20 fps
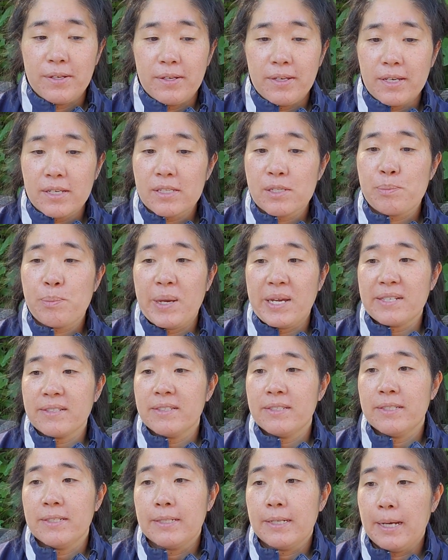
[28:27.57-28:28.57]

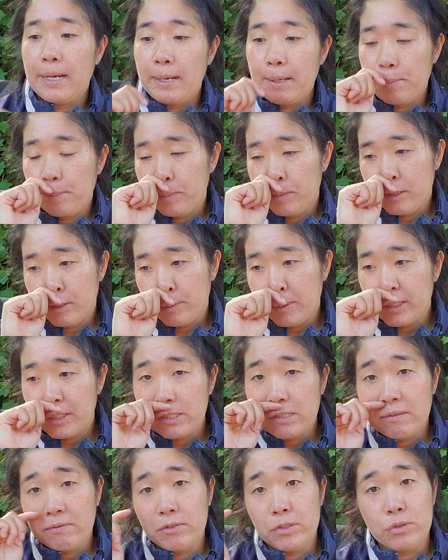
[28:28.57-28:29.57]
expect,
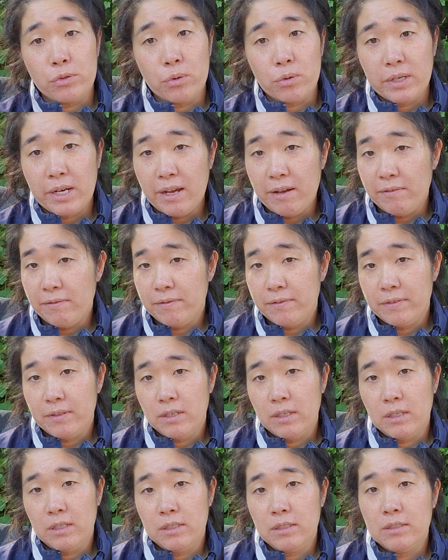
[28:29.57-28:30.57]
especially if you don't have
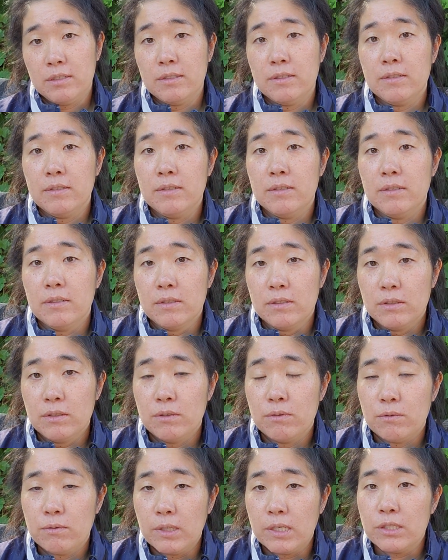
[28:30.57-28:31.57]
a
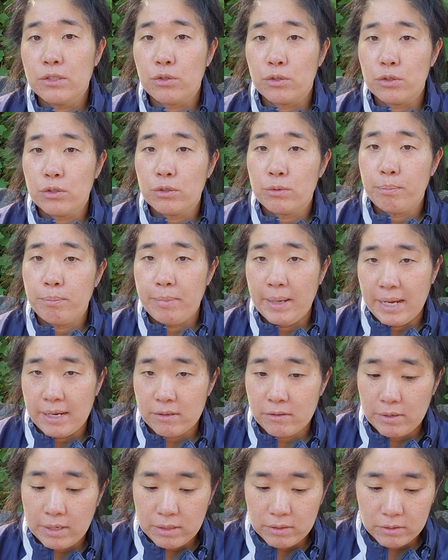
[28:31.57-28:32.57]
research
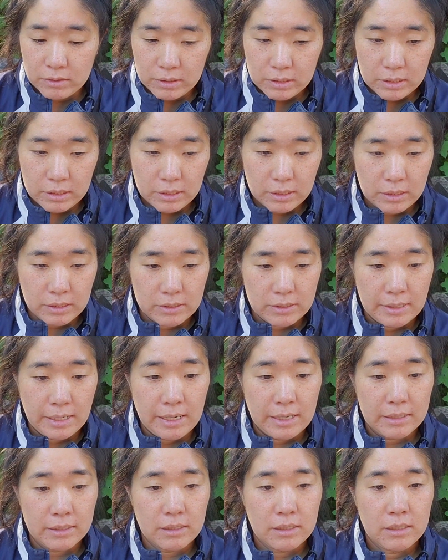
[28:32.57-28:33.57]
background, is
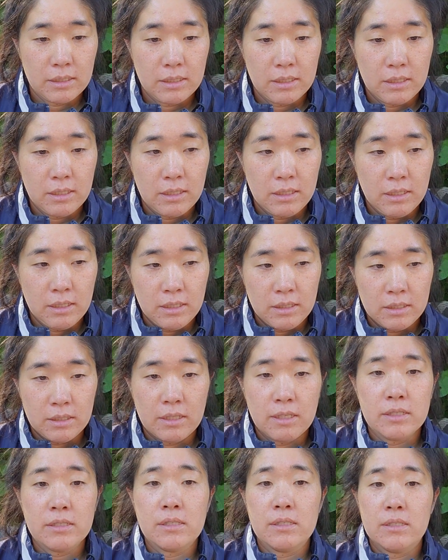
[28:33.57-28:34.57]
that
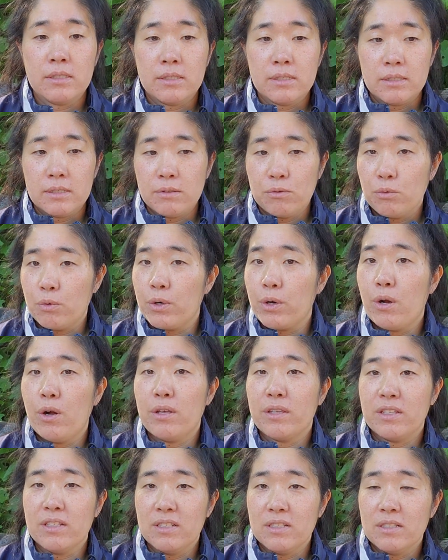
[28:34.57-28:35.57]
this is where
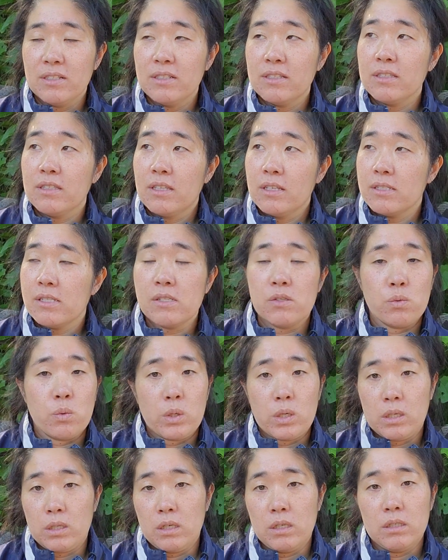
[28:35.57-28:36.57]

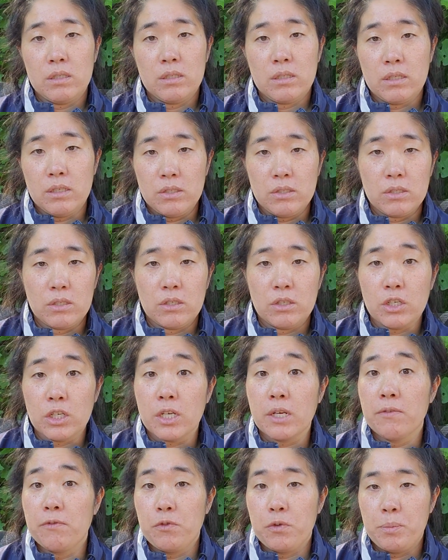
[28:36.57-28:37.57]
the
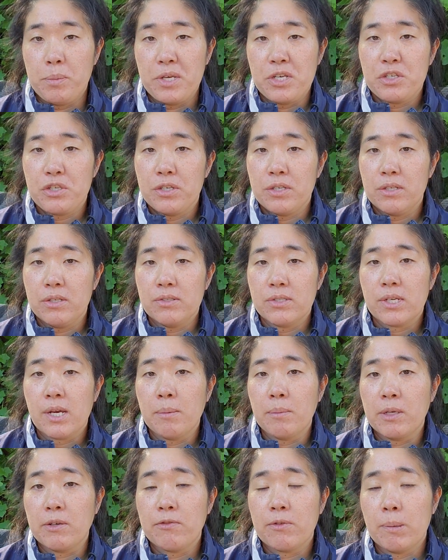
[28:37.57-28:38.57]
good information is
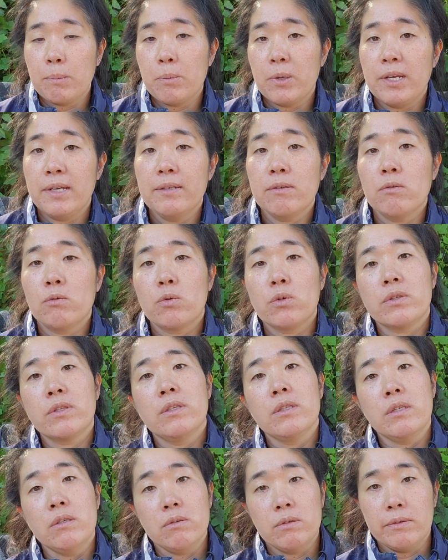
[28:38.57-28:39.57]
coming from, right? Where the
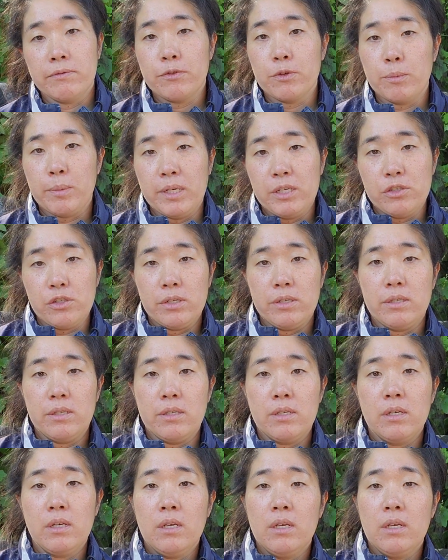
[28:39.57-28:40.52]
new information